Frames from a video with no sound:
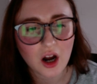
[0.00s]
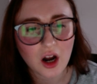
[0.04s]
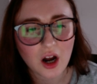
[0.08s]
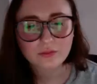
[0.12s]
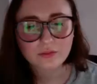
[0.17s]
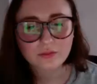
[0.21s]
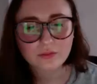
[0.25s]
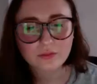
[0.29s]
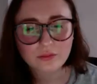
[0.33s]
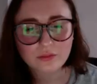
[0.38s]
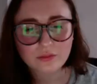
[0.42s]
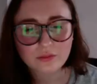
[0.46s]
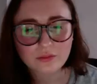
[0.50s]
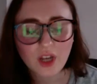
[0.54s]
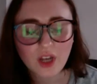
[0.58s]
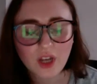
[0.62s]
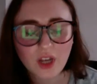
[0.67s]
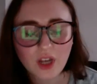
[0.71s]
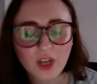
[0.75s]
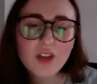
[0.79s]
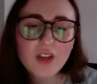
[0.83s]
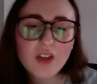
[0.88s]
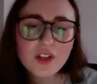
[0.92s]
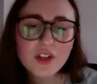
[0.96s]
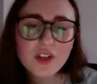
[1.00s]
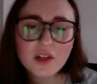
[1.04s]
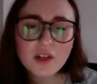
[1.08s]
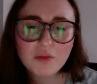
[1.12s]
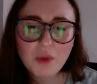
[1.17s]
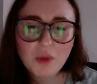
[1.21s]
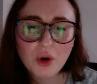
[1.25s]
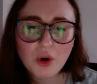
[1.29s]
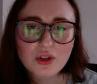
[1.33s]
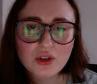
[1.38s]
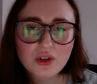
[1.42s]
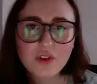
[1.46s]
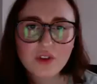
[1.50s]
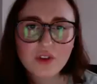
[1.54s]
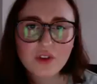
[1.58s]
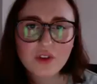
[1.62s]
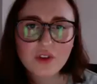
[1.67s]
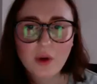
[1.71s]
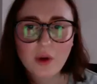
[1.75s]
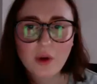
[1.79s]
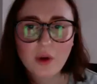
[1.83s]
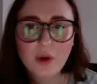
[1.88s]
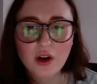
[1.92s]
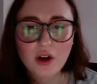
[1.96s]
I feel like
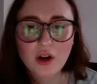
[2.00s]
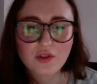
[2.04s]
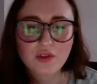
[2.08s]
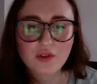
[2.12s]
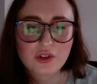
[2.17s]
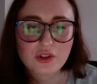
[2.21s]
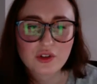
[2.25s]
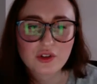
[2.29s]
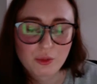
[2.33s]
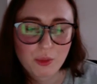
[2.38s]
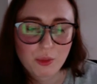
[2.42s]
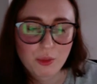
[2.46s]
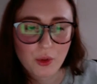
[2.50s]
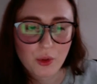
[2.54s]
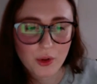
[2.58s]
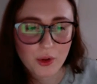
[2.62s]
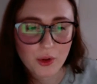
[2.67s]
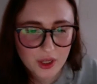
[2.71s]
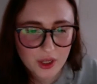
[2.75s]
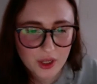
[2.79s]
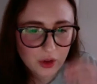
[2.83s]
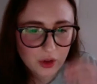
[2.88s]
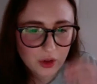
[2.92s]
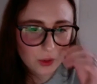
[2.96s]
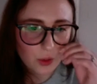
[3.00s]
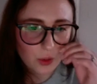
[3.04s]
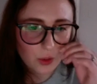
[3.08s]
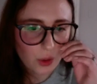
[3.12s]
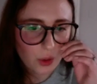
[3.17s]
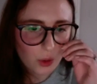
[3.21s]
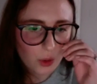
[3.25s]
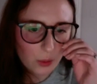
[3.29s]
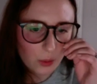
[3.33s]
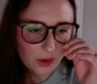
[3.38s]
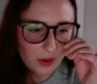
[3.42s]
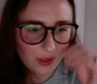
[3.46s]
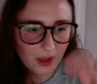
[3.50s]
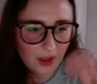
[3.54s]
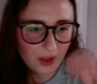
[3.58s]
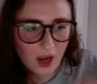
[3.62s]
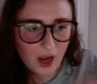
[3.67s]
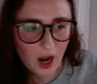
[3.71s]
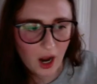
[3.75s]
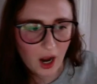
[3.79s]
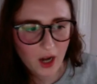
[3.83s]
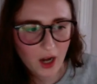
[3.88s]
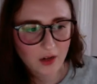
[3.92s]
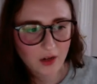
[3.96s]
most videographers are pretty cool, where they
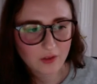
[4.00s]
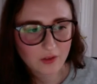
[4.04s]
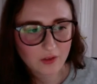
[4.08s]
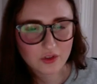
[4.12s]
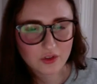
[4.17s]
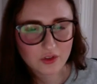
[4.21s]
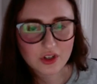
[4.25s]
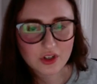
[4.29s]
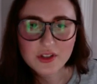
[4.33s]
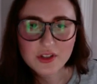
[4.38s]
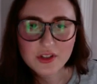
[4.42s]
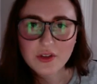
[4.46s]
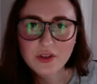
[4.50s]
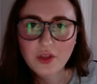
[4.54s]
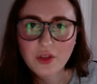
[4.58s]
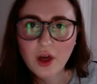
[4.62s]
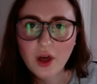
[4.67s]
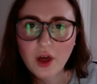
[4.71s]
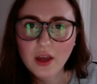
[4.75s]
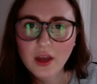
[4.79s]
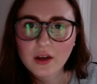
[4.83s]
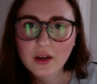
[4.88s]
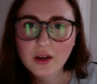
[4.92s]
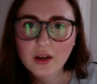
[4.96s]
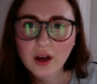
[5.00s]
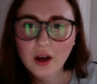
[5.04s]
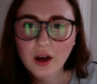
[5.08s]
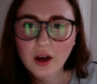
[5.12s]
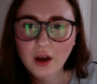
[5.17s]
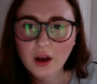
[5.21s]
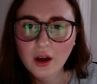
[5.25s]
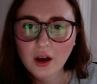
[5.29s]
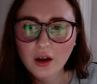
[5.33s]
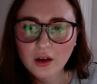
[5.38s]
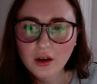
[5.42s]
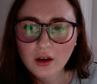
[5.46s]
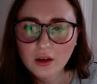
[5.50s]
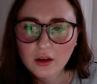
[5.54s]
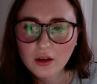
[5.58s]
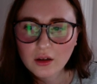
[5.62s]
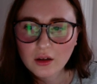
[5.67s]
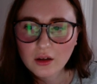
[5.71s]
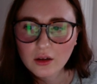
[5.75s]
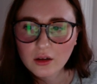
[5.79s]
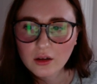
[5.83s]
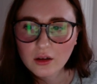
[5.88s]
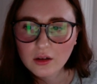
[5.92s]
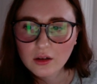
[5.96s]
kind of just like
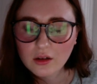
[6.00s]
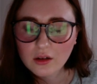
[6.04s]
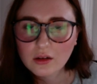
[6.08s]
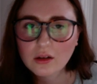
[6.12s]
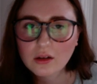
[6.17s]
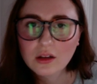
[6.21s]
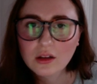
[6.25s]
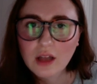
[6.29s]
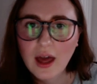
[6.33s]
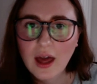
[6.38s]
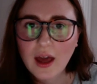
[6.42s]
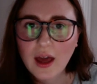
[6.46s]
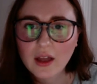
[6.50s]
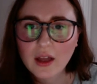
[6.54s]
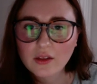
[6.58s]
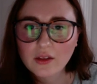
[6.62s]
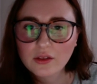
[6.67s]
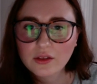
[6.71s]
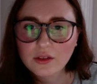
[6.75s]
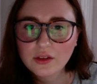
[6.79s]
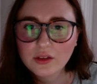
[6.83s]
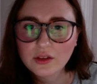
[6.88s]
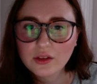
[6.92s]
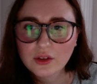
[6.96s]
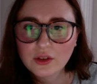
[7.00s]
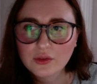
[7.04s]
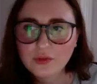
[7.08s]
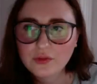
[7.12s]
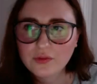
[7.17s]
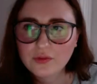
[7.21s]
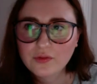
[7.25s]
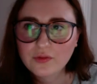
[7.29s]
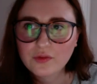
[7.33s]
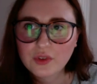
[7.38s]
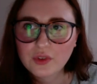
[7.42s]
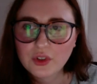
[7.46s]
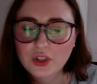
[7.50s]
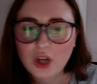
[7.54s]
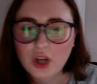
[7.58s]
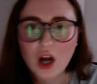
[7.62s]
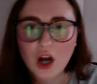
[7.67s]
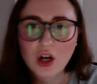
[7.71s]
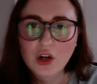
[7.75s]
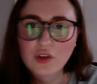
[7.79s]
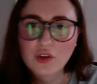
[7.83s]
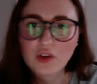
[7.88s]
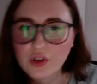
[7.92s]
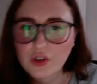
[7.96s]
let the
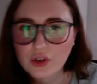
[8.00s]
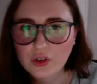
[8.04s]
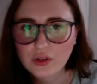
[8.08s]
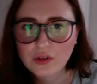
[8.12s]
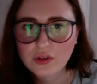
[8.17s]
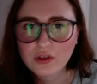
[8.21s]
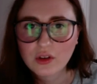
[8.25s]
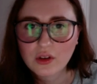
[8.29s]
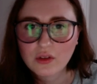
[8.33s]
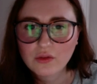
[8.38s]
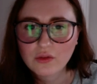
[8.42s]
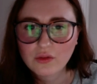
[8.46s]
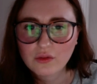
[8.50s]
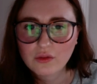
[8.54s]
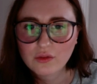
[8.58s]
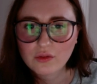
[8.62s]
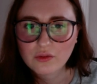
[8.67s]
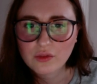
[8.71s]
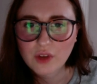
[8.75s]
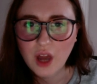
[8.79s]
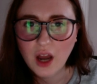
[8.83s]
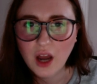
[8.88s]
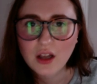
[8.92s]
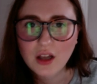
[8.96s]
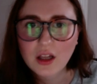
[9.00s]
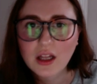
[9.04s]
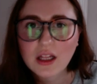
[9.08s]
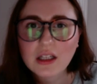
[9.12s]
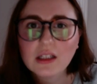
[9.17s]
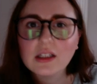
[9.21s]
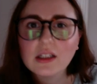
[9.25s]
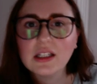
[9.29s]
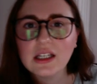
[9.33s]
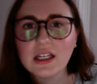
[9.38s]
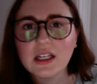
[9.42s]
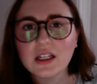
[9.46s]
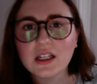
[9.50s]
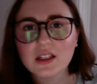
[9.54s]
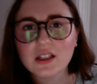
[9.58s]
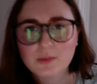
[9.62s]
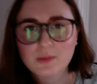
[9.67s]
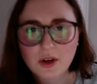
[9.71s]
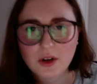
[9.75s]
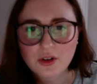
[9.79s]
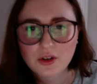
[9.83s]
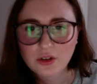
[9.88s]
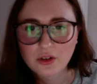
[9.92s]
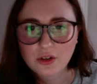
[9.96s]
photographer kind of like lead,
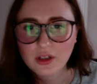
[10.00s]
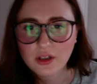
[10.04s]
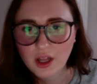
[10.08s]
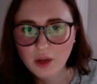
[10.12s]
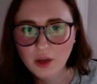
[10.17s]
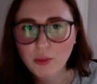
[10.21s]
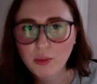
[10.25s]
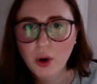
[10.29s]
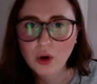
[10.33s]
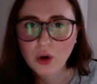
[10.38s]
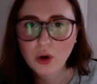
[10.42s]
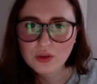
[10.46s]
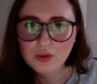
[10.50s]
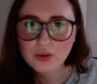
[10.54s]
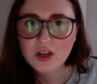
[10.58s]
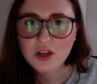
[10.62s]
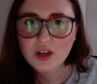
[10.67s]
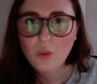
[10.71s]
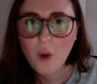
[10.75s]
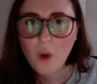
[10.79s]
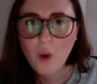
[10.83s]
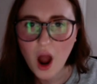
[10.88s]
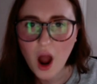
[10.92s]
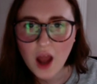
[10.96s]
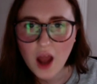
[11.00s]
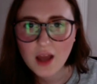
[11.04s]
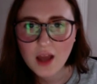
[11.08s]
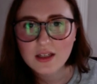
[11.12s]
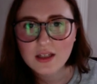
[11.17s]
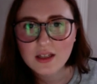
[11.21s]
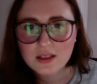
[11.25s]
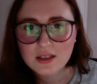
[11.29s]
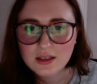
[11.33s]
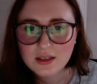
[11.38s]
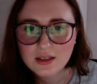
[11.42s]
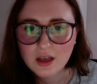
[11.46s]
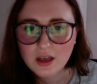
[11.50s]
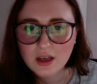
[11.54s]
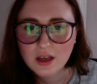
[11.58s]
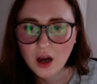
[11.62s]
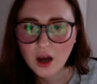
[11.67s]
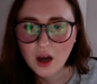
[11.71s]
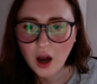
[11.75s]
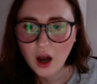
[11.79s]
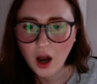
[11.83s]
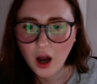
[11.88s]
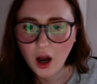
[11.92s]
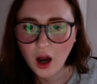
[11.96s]
especially like posing wise.
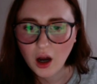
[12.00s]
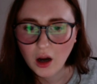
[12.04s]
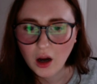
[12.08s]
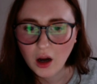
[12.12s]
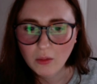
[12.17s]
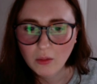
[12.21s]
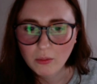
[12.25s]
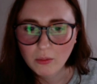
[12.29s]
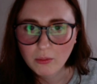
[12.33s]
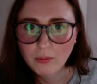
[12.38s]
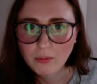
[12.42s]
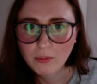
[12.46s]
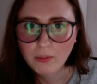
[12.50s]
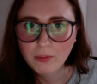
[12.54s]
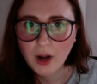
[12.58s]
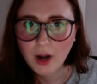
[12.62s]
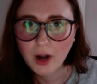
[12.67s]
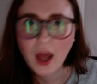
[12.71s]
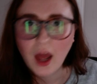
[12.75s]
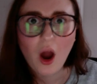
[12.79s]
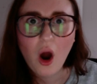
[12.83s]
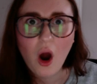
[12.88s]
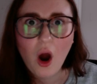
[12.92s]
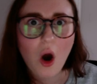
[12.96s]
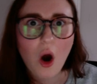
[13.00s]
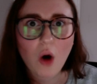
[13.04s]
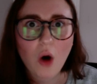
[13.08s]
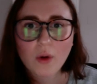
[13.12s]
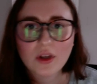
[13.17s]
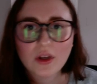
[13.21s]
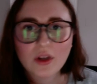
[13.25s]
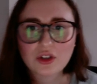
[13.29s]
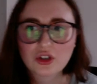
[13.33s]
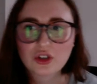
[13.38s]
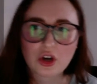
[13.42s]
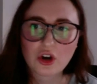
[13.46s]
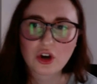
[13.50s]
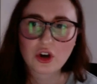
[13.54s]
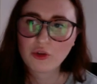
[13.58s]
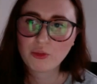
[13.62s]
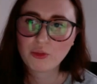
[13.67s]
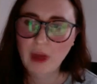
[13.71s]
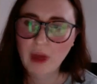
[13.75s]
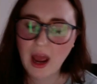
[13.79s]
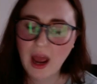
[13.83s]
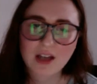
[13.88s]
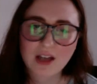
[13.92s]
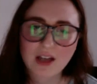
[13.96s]
But I always turn
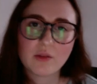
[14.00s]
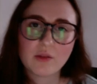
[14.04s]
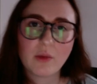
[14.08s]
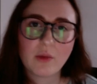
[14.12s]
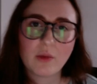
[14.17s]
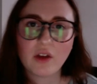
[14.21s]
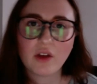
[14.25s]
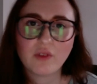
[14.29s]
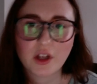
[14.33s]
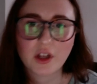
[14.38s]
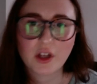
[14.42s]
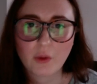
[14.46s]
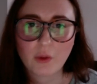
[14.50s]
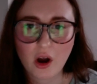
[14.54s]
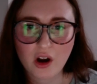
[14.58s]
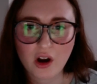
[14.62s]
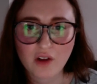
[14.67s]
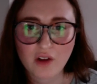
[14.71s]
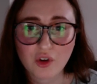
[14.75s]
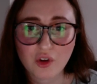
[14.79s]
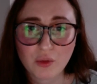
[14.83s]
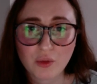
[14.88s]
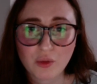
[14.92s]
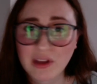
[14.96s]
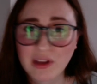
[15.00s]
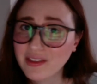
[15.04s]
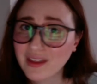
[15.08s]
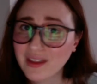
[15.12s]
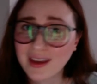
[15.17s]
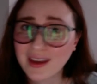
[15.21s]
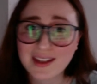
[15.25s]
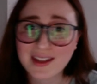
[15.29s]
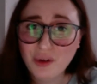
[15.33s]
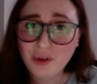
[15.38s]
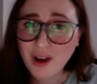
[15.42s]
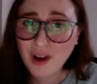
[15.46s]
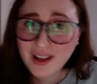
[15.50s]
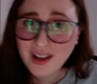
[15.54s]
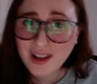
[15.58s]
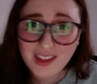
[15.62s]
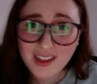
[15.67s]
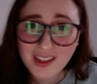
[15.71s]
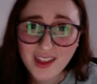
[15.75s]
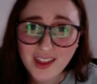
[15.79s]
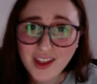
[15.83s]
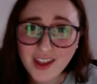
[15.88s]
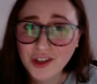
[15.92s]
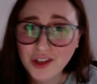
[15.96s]
back to my videographer being like, is there anything
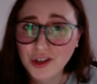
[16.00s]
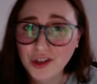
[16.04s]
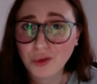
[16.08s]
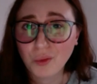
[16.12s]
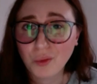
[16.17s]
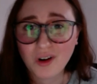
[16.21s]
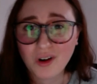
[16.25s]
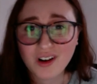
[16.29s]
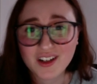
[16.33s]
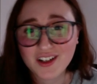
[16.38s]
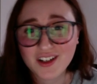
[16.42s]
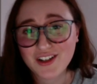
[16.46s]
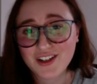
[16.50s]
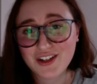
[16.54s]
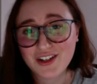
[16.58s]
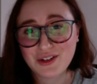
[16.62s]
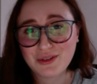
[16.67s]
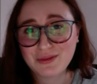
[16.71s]
that you wanted to do?